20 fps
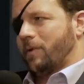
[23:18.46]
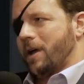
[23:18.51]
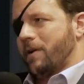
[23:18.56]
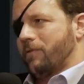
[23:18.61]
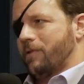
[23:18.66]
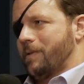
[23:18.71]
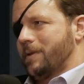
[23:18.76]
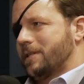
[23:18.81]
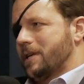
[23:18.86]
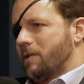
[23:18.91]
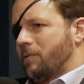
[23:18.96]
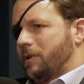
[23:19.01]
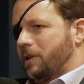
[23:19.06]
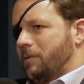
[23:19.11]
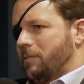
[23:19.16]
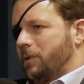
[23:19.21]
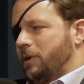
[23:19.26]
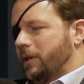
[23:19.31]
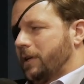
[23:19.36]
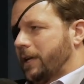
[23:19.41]
away from it. It's how we
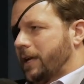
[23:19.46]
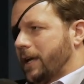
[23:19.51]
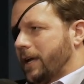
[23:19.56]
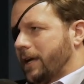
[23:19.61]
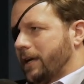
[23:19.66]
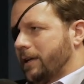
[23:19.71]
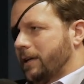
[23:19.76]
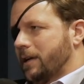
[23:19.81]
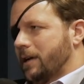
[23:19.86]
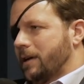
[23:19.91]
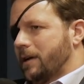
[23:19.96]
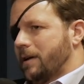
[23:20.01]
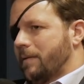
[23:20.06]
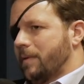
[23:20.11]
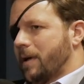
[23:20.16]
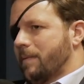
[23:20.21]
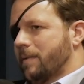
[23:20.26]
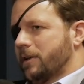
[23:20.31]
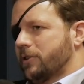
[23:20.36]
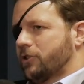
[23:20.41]
communicate. Right.
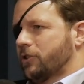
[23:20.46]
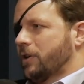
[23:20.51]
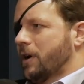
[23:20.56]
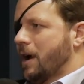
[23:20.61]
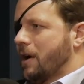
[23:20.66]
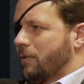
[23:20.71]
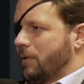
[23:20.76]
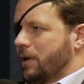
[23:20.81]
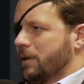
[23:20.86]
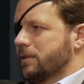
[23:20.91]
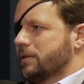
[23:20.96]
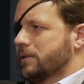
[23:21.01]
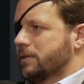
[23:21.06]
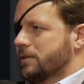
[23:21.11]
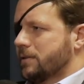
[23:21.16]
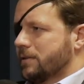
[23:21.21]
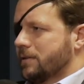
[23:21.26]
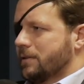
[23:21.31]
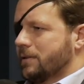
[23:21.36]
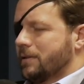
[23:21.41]
I'm not sure how
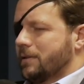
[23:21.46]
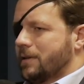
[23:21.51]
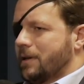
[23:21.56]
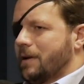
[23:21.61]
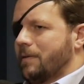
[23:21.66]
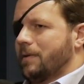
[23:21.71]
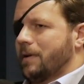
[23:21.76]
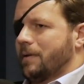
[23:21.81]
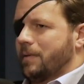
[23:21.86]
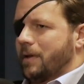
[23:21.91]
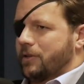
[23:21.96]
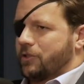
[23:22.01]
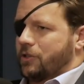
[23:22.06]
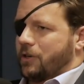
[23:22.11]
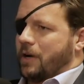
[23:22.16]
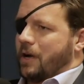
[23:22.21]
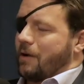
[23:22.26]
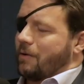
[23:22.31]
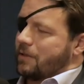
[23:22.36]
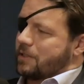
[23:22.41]
else. I'm not
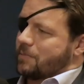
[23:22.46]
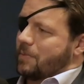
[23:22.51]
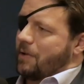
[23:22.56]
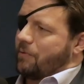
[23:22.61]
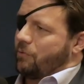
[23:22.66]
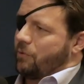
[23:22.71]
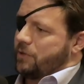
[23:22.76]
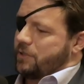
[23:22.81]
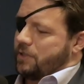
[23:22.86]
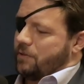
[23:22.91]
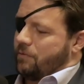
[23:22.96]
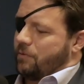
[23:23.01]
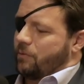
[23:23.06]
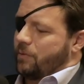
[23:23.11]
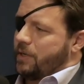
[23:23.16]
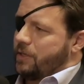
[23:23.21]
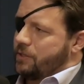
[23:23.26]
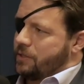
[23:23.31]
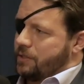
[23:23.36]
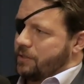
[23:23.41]
sure how else my voice even
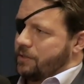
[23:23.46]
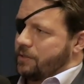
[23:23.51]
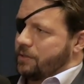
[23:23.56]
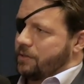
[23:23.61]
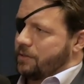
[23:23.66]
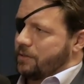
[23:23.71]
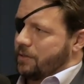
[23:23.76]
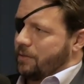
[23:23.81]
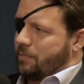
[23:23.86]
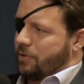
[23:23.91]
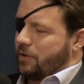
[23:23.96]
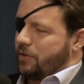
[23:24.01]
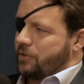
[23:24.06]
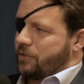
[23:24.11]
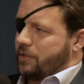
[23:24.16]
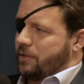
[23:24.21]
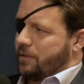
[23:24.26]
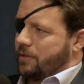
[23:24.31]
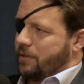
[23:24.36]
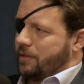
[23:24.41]
reaches a
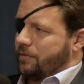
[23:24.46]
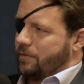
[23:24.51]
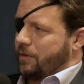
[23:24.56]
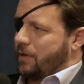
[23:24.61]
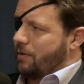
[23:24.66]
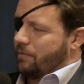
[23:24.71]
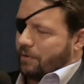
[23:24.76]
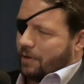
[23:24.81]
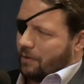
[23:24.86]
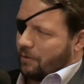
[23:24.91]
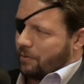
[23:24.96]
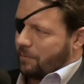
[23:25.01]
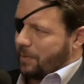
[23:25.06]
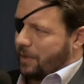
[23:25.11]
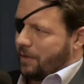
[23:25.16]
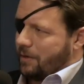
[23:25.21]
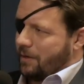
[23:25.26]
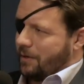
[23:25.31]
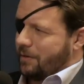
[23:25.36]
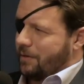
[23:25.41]
person if they're not following
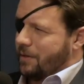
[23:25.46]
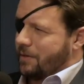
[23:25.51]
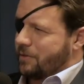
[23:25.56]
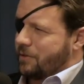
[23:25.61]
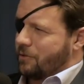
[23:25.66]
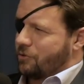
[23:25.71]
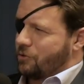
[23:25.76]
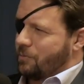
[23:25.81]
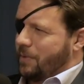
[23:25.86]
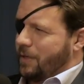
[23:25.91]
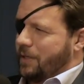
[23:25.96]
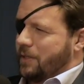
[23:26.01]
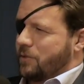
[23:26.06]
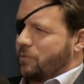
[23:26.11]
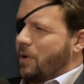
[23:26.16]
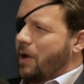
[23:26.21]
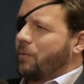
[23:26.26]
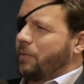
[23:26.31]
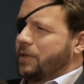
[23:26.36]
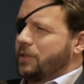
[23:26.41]
me on social media.
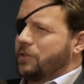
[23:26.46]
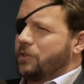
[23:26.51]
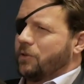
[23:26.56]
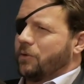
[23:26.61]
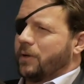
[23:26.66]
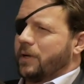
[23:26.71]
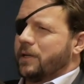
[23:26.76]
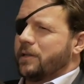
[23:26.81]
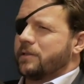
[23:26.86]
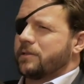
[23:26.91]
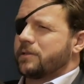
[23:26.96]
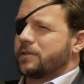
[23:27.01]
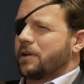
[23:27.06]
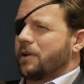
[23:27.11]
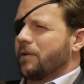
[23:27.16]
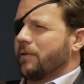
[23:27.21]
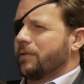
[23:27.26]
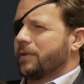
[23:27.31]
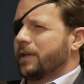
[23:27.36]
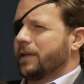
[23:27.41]
It's why we do it.
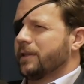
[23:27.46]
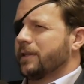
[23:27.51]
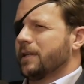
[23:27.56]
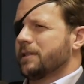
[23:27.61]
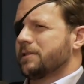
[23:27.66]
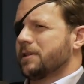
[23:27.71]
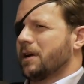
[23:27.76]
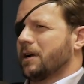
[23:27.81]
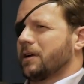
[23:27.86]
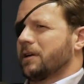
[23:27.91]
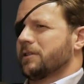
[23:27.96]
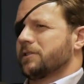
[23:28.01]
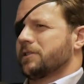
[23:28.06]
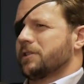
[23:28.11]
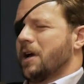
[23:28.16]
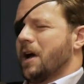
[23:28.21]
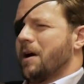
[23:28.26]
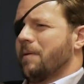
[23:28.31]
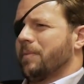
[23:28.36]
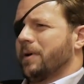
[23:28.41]
So that's not going to
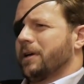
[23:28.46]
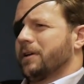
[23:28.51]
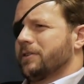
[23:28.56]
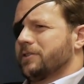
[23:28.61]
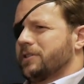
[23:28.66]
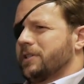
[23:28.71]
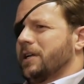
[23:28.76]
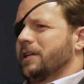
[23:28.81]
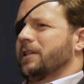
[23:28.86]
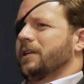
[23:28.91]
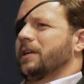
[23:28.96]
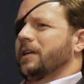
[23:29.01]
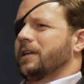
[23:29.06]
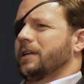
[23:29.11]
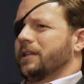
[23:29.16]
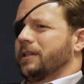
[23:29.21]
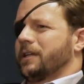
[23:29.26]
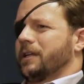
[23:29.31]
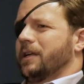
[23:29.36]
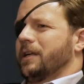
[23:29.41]
stop. I understand that
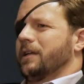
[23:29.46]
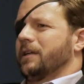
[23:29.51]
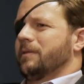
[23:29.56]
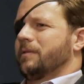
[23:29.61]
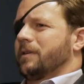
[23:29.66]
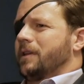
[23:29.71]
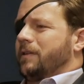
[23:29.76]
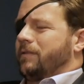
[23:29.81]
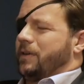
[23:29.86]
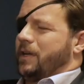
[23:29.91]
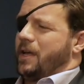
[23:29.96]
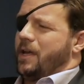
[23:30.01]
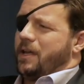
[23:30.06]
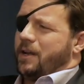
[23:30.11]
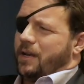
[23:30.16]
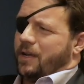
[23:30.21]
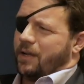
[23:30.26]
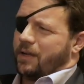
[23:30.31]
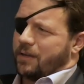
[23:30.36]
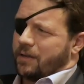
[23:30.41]
it can give you a
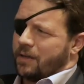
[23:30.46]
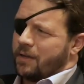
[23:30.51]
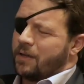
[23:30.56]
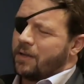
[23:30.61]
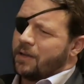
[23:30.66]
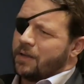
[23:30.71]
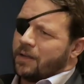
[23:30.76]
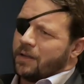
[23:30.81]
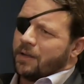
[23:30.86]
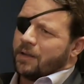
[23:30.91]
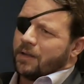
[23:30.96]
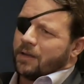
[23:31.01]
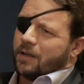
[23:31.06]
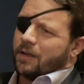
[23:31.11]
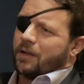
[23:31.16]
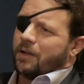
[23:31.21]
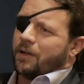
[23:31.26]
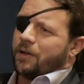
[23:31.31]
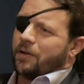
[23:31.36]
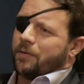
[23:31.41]
headache.
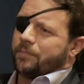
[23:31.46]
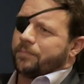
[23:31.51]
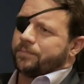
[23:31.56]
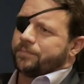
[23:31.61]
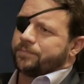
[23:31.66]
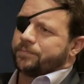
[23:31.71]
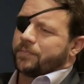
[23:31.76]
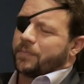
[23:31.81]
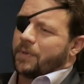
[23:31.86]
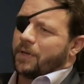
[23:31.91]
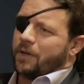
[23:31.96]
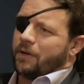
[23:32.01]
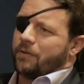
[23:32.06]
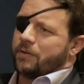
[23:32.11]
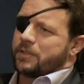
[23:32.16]
But